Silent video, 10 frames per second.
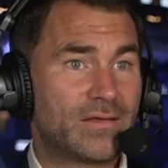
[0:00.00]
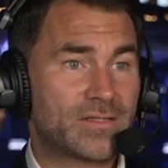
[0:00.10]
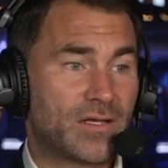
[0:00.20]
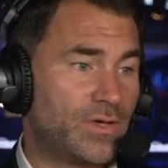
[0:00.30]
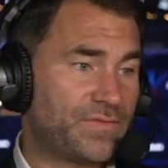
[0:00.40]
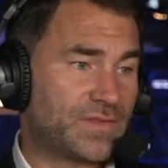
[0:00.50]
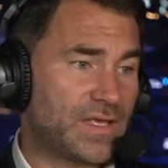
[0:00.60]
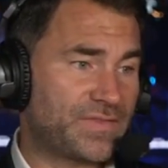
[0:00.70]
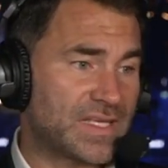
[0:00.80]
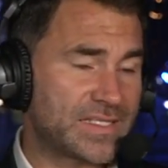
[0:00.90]
So
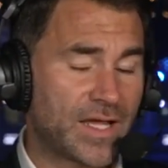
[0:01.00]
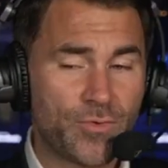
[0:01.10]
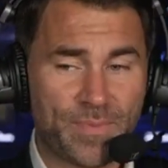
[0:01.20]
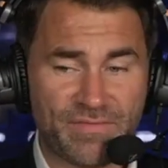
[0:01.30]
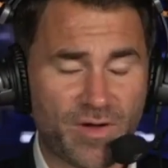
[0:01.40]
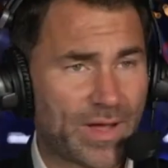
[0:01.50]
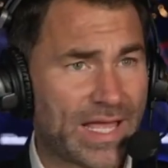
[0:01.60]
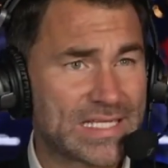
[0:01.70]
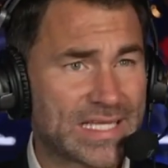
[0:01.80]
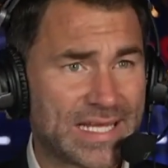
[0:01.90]
if there's no Bivol against